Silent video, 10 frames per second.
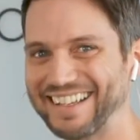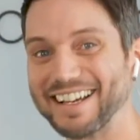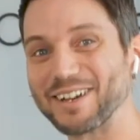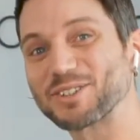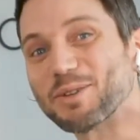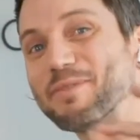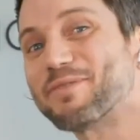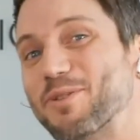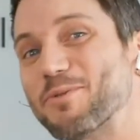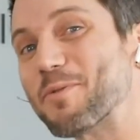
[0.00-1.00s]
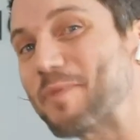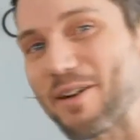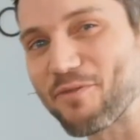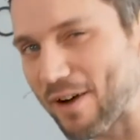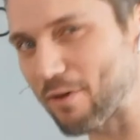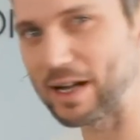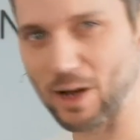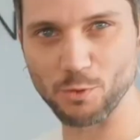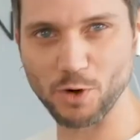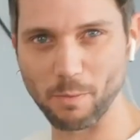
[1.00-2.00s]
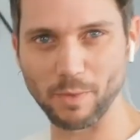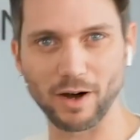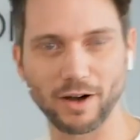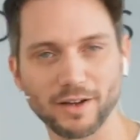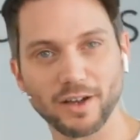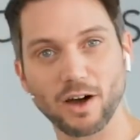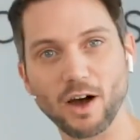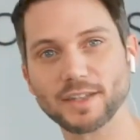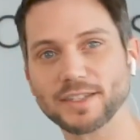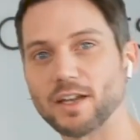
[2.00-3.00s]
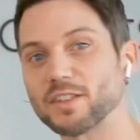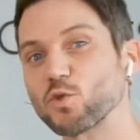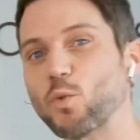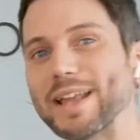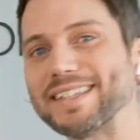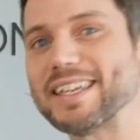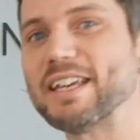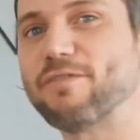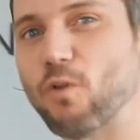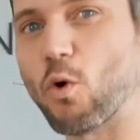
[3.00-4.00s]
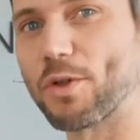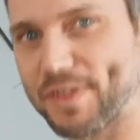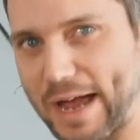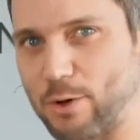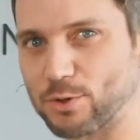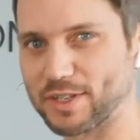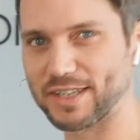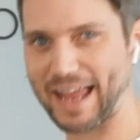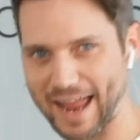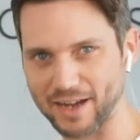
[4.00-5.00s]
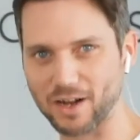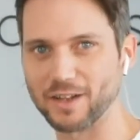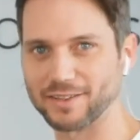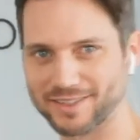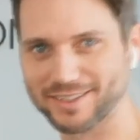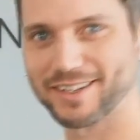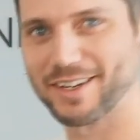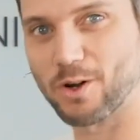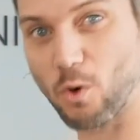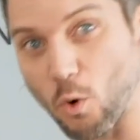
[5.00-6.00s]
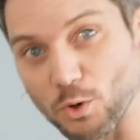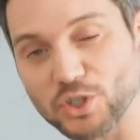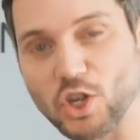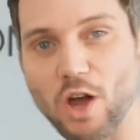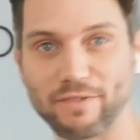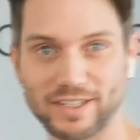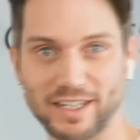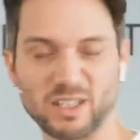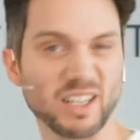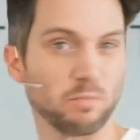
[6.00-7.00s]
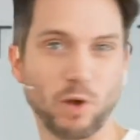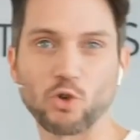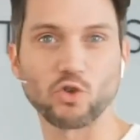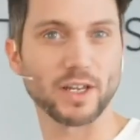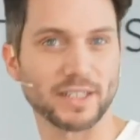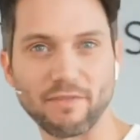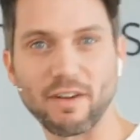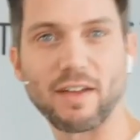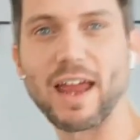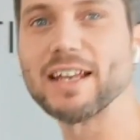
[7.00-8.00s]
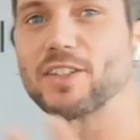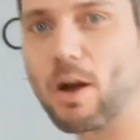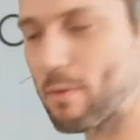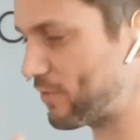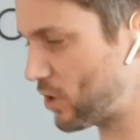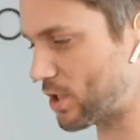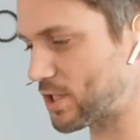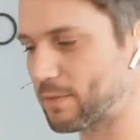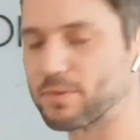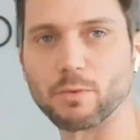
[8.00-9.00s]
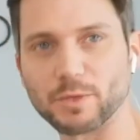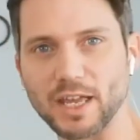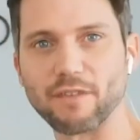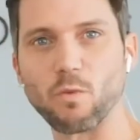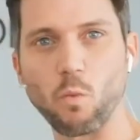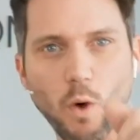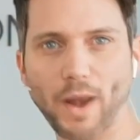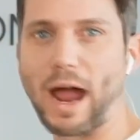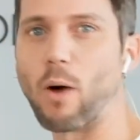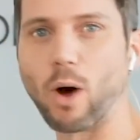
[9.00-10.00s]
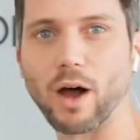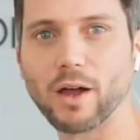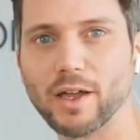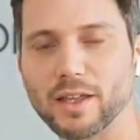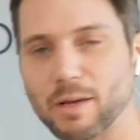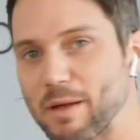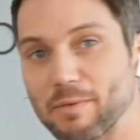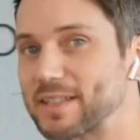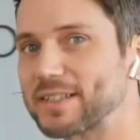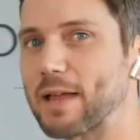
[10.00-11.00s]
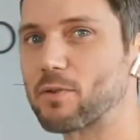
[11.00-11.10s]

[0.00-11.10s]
Now some of you will be a very low number. I sit at 24,000 haircuts or services. That's blow dries. Any time I've touched someone's hair for 1 hour, and maybe the same